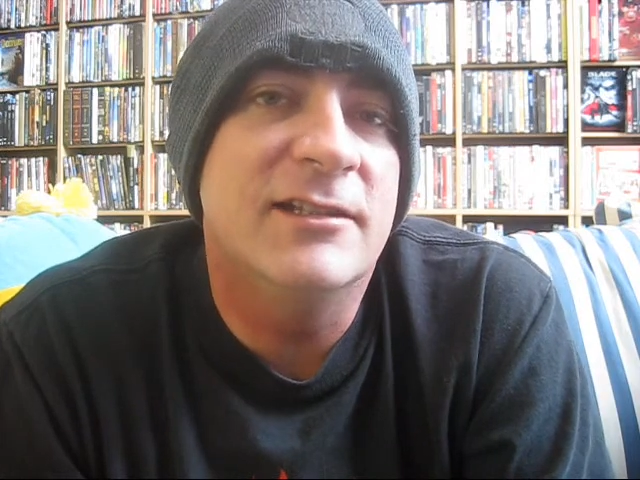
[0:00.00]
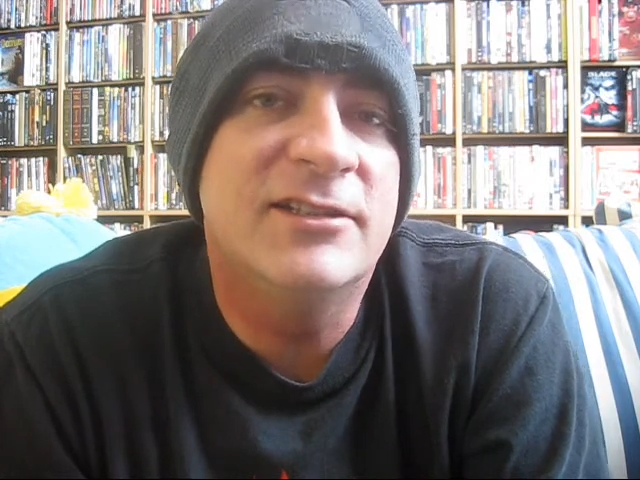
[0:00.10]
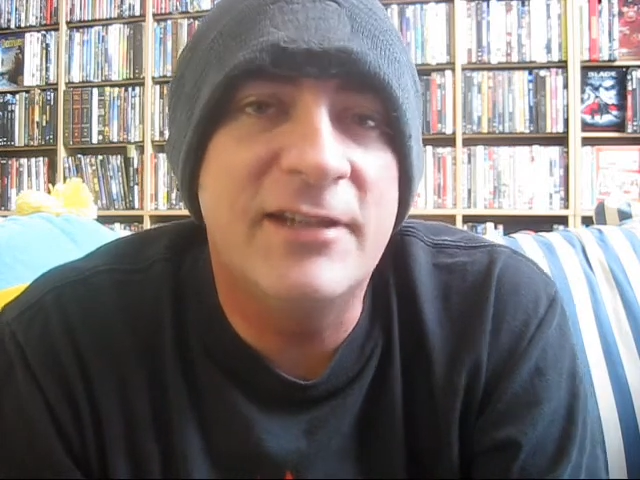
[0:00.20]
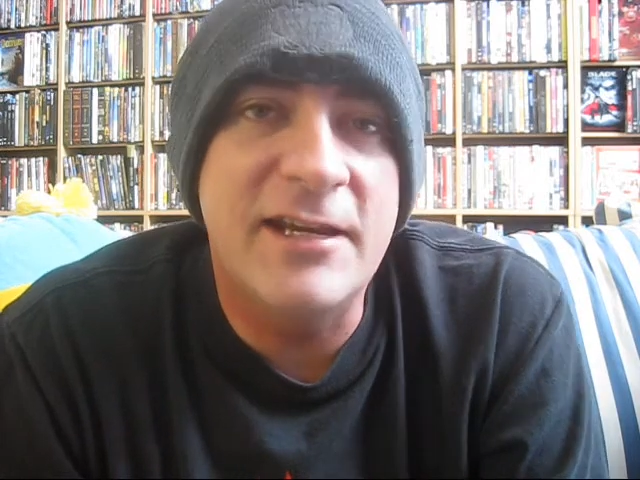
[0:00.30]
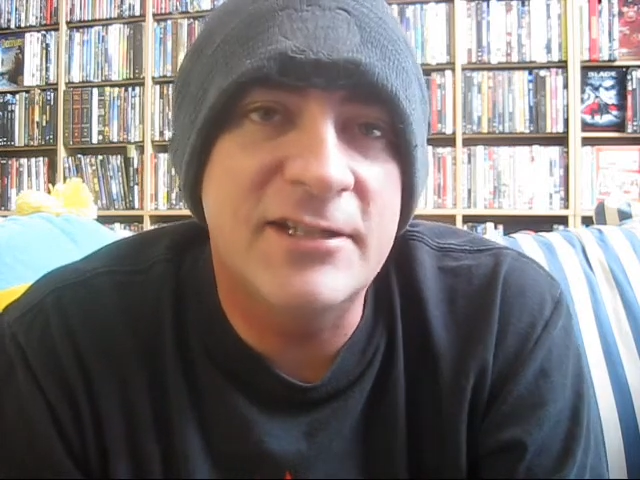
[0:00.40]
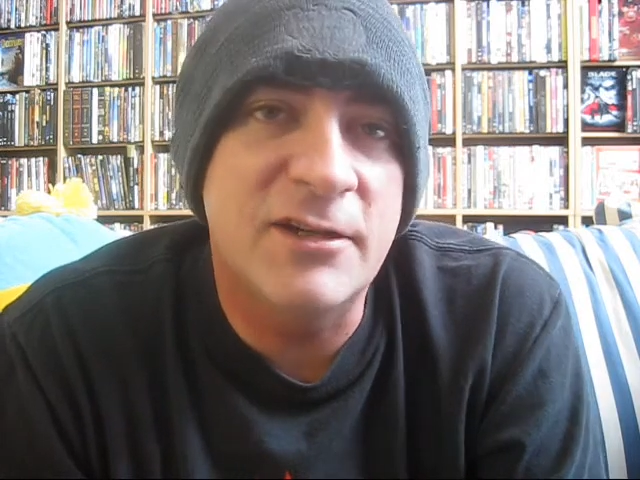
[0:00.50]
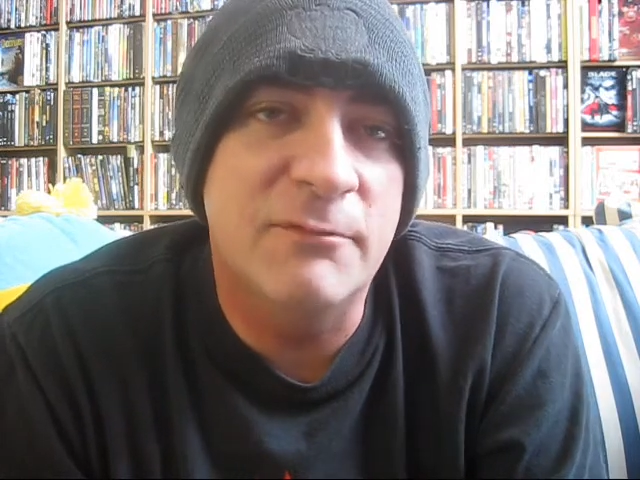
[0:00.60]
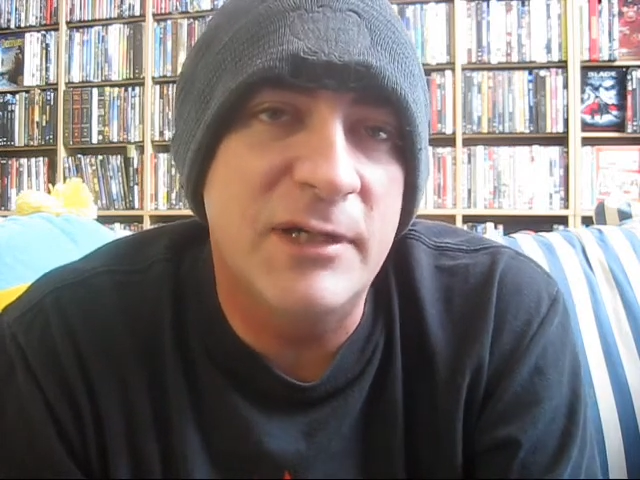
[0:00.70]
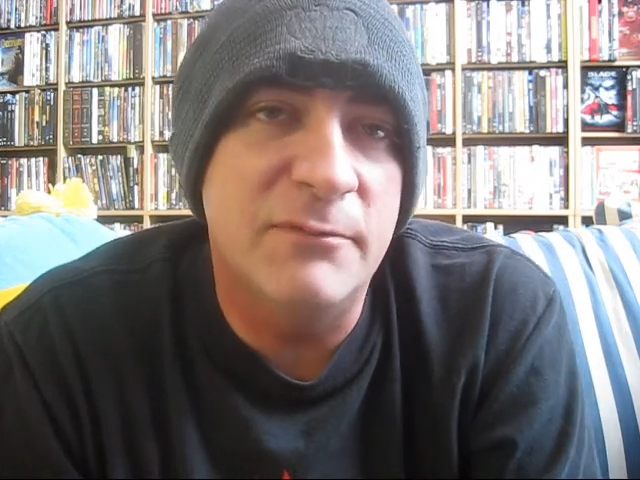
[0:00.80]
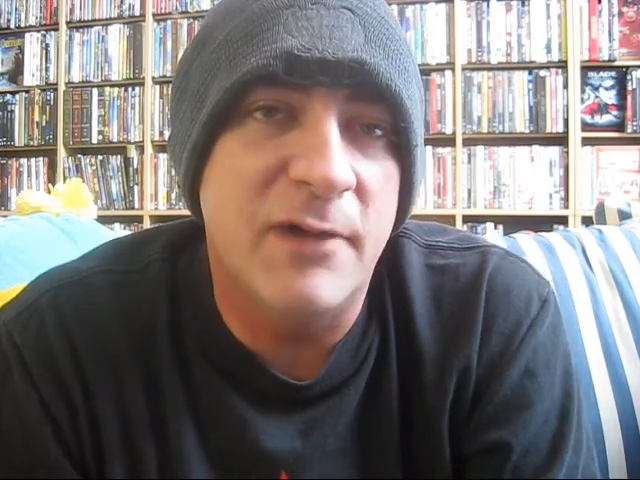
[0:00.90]
today it's
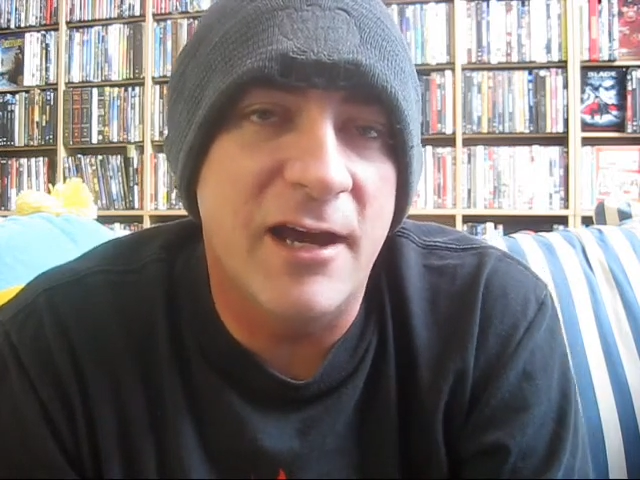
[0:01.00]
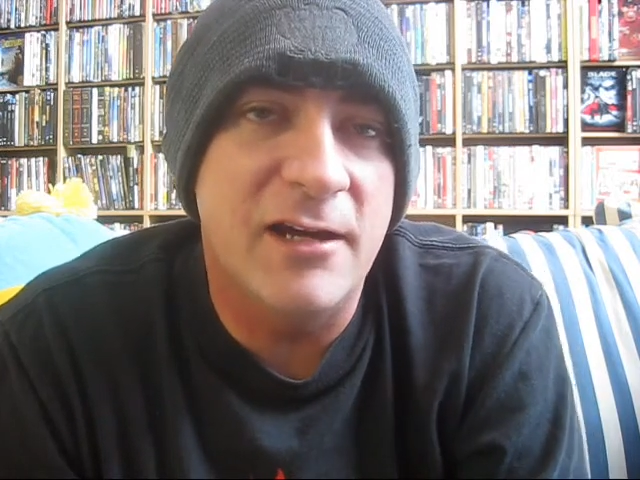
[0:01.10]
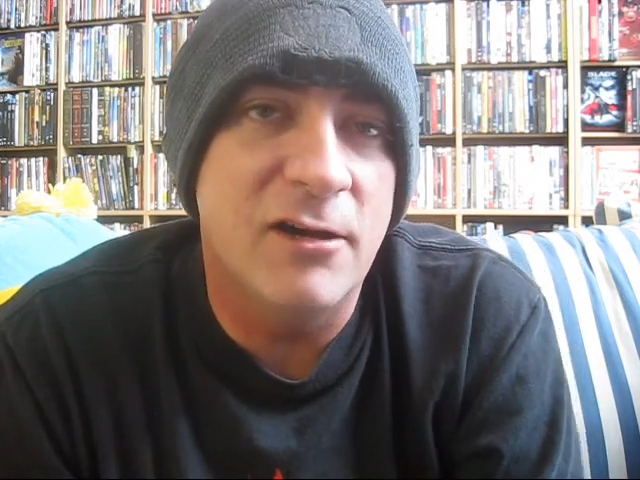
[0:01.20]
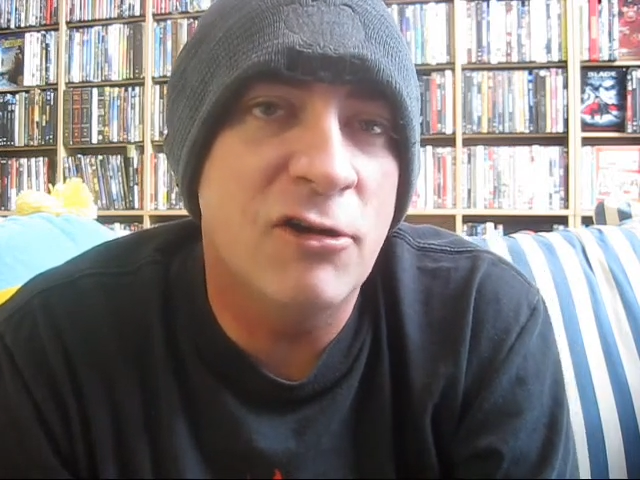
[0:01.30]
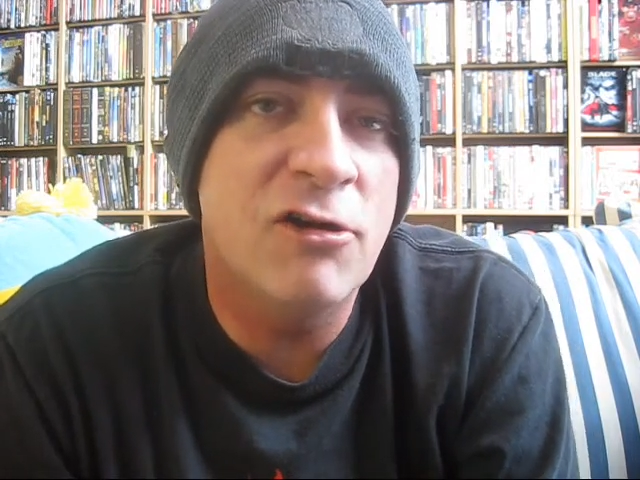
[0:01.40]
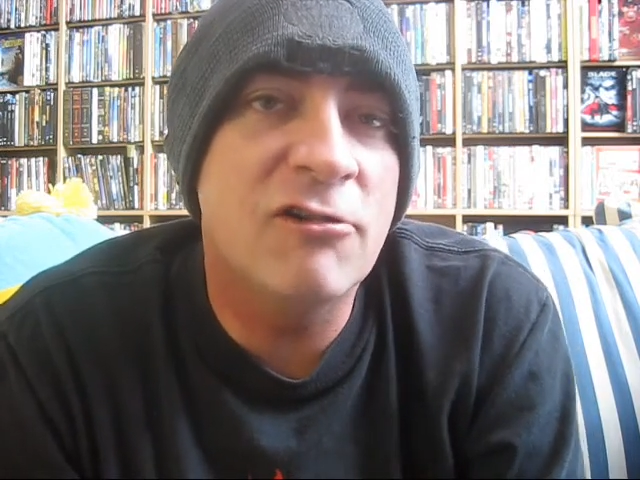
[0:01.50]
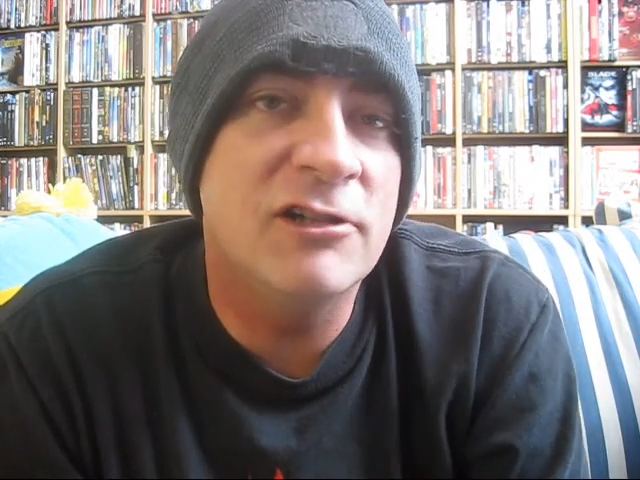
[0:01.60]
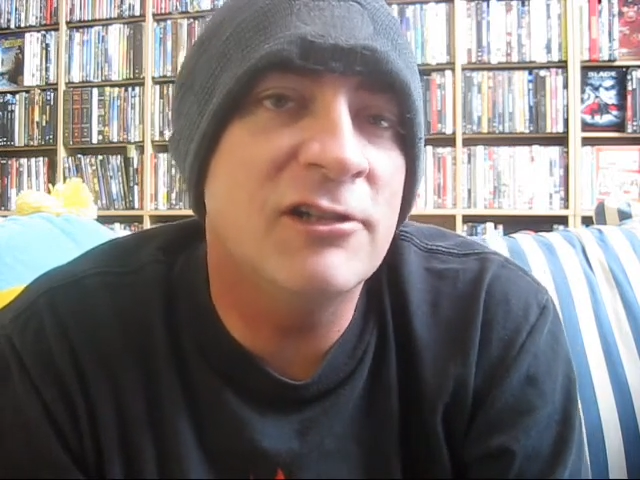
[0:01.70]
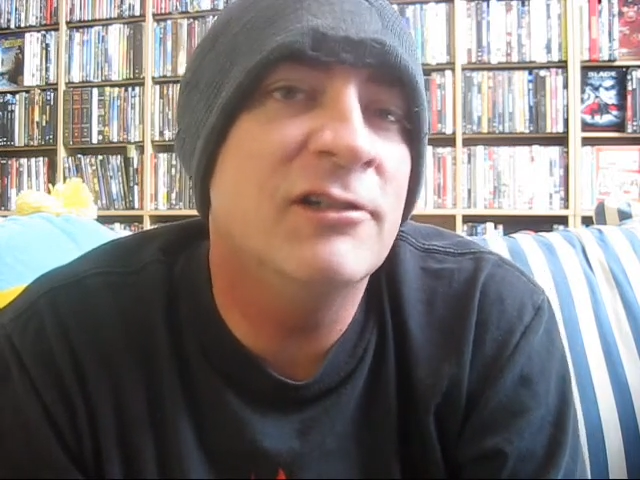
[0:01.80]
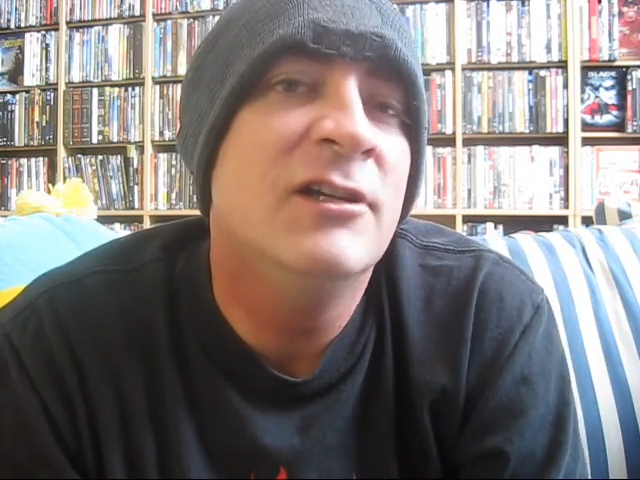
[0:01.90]
gonna be my
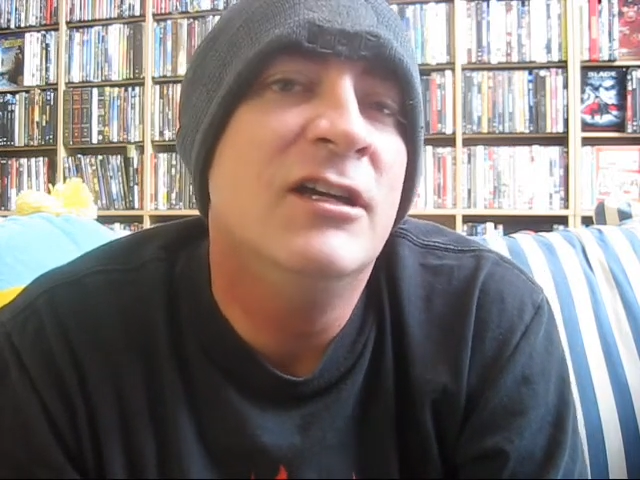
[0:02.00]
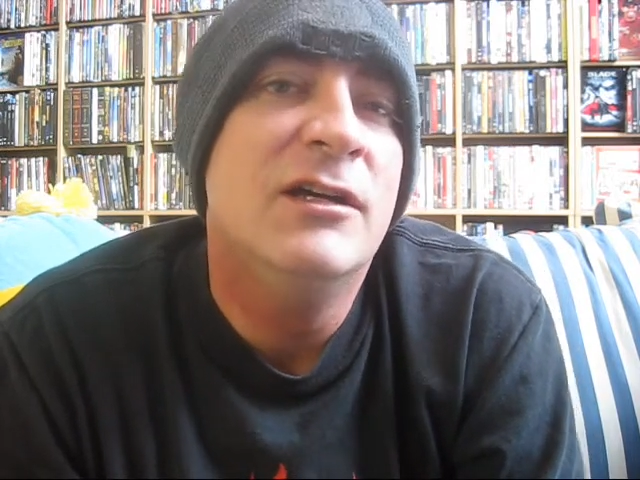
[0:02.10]
horror